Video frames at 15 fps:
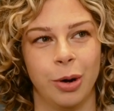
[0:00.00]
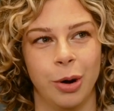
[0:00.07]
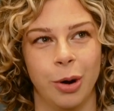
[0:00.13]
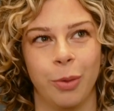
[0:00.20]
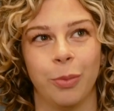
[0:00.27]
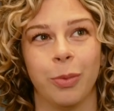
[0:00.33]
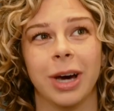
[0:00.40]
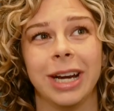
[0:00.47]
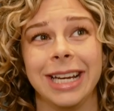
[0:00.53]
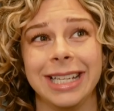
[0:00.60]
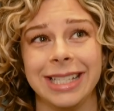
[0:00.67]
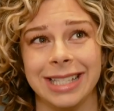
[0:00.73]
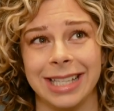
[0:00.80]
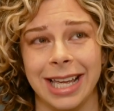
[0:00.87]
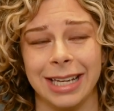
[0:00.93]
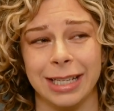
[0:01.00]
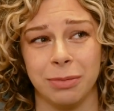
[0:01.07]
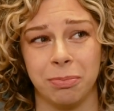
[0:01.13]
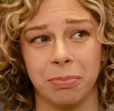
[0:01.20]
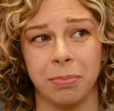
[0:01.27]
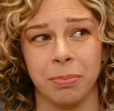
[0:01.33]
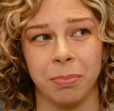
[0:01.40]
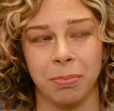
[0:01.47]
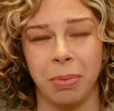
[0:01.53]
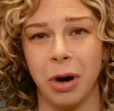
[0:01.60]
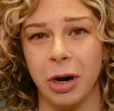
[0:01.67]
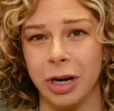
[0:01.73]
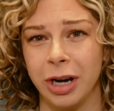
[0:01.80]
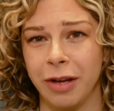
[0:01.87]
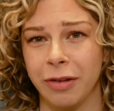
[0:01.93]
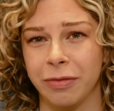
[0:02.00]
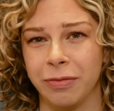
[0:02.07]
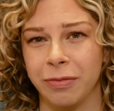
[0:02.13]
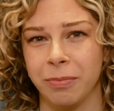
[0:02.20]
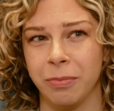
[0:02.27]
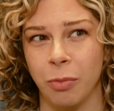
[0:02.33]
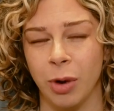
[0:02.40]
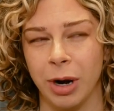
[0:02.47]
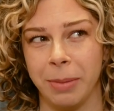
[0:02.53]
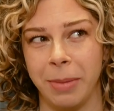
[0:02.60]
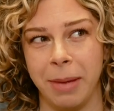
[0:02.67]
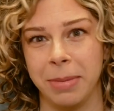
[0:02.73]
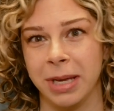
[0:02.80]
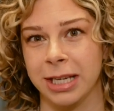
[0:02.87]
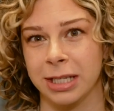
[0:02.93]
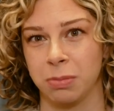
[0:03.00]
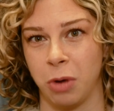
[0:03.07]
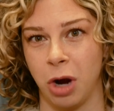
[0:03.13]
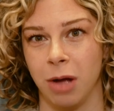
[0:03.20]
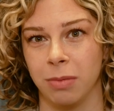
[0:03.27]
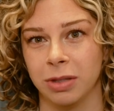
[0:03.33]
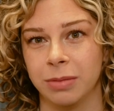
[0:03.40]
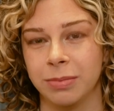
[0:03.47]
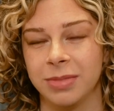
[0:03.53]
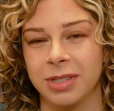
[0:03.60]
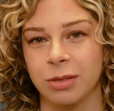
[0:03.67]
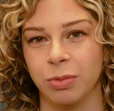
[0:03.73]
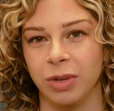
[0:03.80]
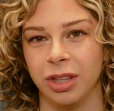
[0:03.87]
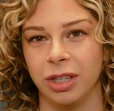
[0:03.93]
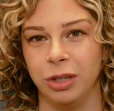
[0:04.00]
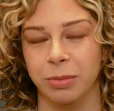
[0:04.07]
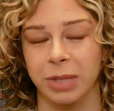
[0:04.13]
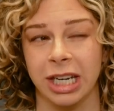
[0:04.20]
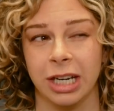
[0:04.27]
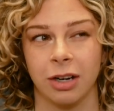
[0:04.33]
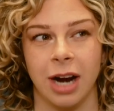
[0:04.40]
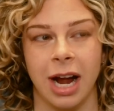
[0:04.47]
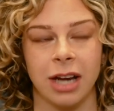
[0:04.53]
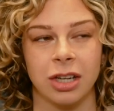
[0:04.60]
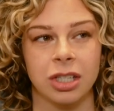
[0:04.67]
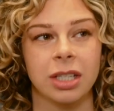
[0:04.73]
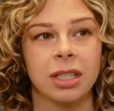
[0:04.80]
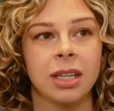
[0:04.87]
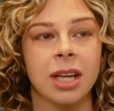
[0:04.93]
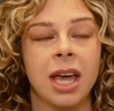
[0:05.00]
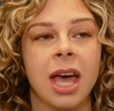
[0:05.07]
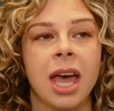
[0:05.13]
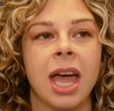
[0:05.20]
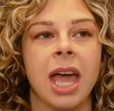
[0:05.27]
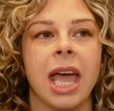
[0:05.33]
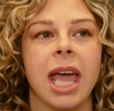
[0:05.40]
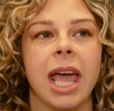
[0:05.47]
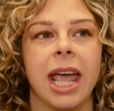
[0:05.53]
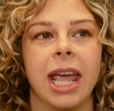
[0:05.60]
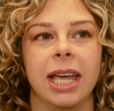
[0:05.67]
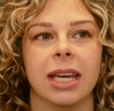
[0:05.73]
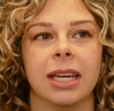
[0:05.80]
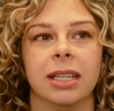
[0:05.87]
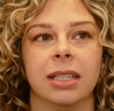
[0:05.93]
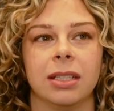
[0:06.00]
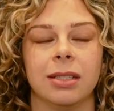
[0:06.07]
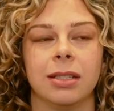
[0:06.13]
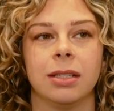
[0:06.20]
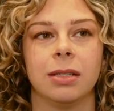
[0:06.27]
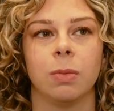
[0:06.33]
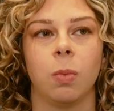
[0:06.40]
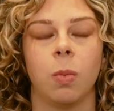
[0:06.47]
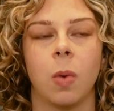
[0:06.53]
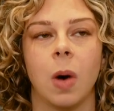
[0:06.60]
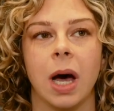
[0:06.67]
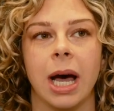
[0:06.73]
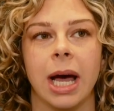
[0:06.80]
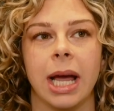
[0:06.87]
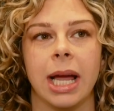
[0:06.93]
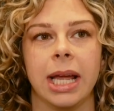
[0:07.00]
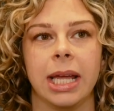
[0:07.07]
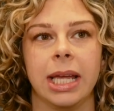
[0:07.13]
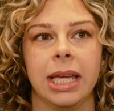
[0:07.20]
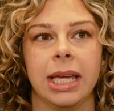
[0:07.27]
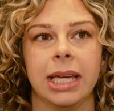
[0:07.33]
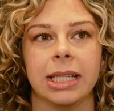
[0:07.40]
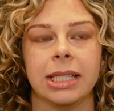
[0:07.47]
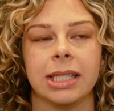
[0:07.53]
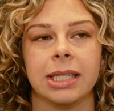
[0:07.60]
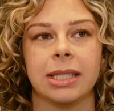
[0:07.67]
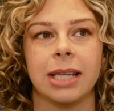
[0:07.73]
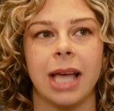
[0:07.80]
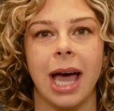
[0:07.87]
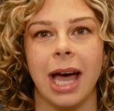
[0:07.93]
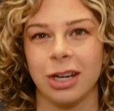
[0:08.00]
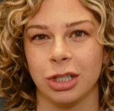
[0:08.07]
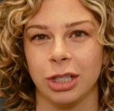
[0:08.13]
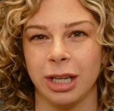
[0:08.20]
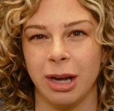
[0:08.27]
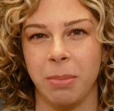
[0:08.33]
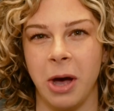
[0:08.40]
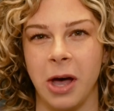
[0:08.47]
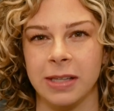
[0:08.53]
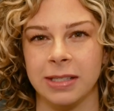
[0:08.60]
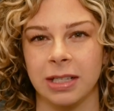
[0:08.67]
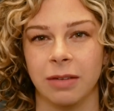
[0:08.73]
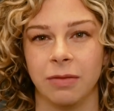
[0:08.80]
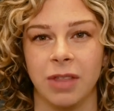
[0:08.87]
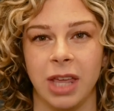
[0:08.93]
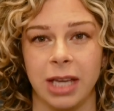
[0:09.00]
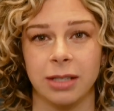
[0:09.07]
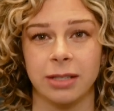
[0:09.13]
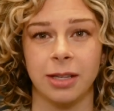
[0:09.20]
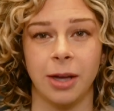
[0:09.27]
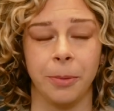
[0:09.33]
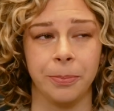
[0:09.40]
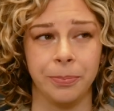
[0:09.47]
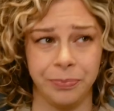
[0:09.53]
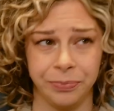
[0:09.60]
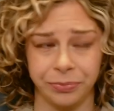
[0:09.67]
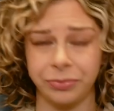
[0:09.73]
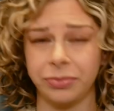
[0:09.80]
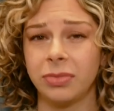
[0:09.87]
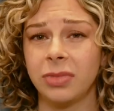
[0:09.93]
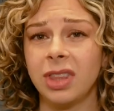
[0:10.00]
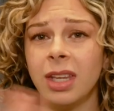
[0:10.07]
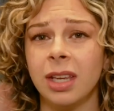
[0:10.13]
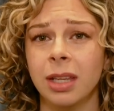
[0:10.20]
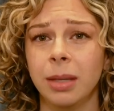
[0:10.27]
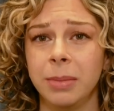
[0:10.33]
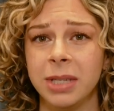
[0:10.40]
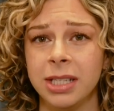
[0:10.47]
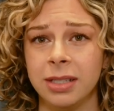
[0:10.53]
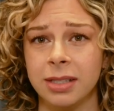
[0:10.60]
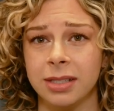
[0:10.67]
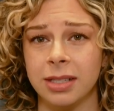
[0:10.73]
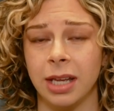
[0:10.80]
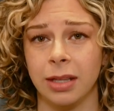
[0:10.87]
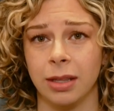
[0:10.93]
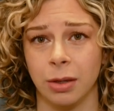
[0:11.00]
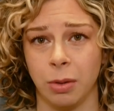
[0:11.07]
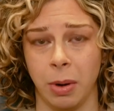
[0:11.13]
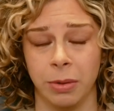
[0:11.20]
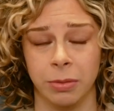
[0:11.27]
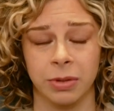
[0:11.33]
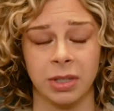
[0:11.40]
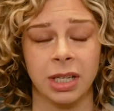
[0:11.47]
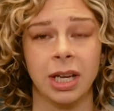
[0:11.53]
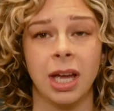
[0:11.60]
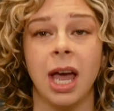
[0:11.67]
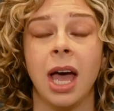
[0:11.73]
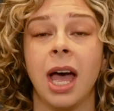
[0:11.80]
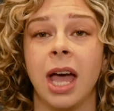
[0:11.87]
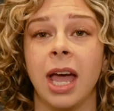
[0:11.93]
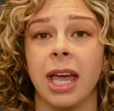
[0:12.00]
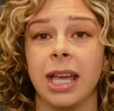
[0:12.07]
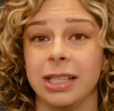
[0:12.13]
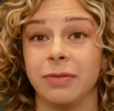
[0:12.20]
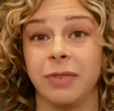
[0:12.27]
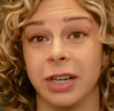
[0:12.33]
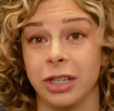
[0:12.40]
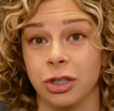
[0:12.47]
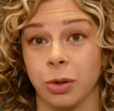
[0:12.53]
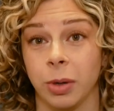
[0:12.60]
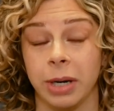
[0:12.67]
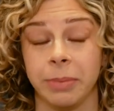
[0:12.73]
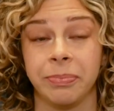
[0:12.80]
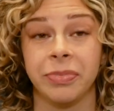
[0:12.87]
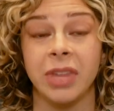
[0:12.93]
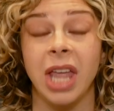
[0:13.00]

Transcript: what he said is part of one of my biggest problems with human interaction and why it's actually a positive thing. So let me say the quote. It's very short.